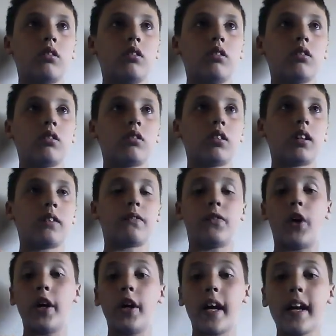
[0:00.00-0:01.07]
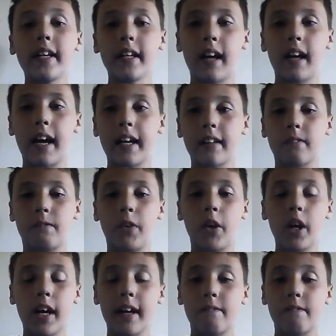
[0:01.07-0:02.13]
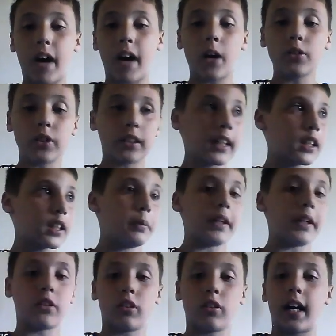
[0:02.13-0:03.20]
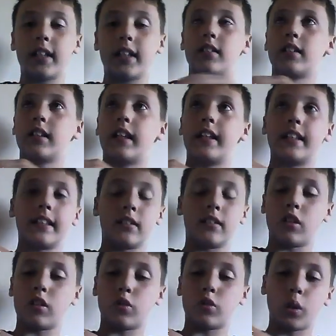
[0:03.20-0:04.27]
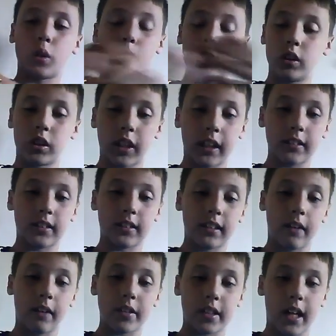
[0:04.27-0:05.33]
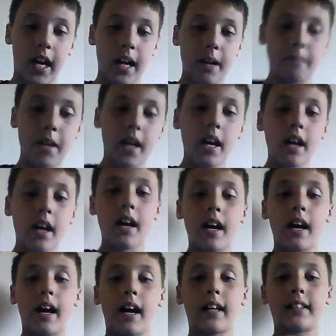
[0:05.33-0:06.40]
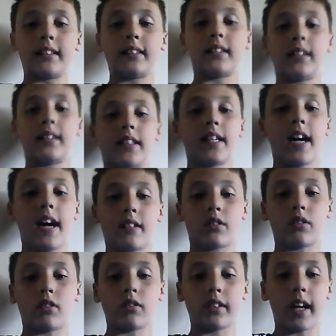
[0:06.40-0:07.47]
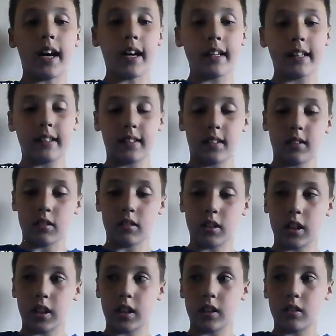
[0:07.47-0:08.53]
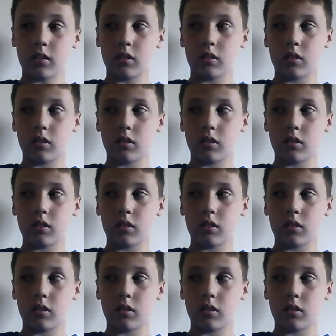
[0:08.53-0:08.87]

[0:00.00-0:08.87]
oh crap 38 eh, 38,000 XP. So guys, it is double your chances every time. And yeah, so that is the